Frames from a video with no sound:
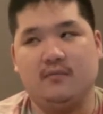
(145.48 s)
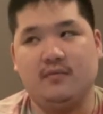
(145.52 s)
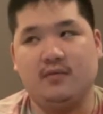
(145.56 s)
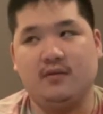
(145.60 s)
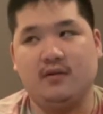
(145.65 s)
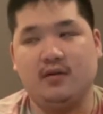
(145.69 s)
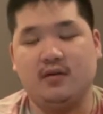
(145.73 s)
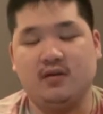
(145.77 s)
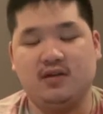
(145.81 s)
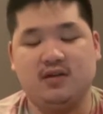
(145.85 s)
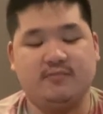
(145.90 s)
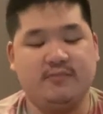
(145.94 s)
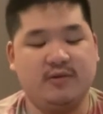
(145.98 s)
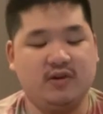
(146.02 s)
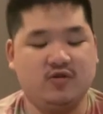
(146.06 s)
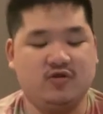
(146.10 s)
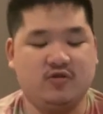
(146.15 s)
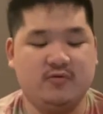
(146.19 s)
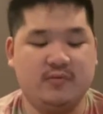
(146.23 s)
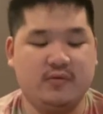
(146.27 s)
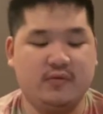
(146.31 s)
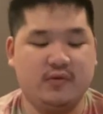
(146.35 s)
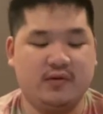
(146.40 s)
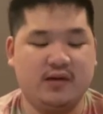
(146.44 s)
on
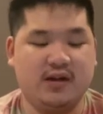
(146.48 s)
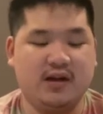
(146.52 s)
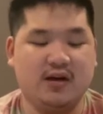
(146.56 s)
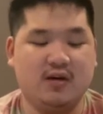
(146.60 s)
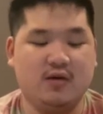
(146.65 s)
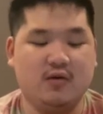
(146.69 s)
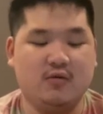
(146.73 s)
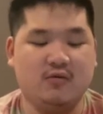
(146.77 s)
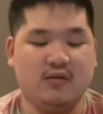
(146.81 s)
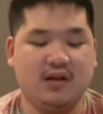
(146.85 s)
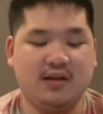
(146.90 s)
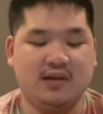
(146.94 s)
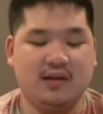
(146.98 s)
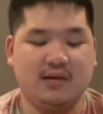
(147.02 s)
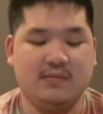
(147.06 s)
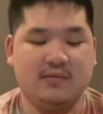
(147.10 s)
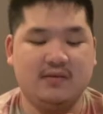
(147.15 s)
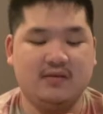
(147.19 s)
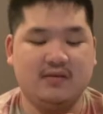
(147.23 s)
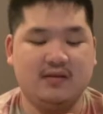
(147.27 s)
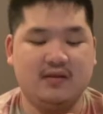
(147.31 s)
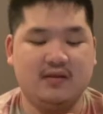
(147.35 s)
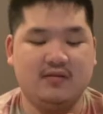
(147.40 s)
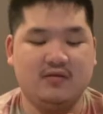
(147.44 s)
spectrum, and we're not only
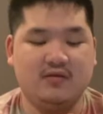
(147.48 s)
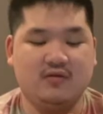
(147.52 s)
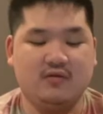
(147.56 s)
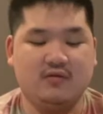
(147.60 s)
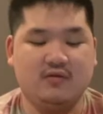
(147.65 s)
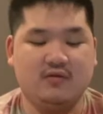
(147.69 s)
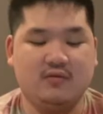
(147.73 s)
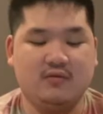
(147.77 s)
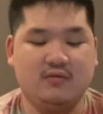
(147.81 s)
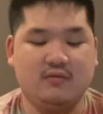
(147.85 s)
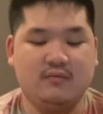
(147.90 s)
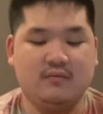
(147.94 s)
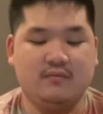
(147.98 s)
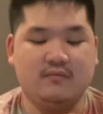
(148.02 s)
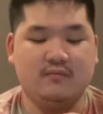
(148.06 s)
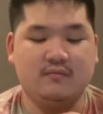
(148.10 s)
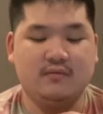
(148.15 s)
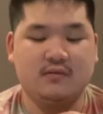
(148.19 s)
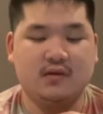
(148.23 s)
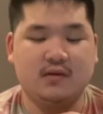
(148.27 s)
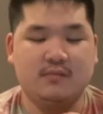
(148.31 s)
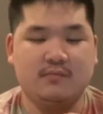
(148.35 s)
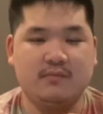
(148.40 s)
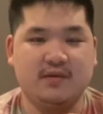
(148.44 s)
limited to
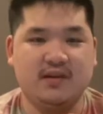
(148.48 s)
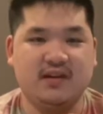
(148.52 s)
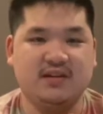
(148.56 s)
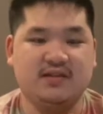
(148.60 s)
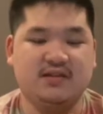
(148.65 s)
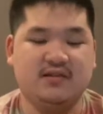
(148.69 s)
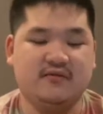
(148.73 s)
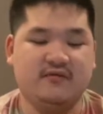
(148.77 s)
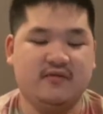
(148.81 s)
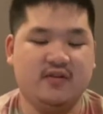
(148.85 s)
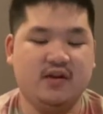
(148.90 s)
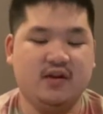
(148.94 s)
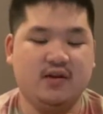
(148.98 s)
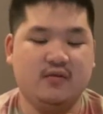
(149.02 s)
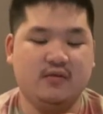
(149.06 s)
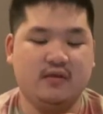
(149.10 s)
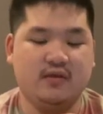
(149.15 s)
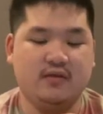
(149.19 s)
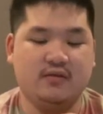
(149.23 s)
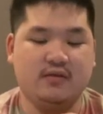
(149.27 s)
being severe.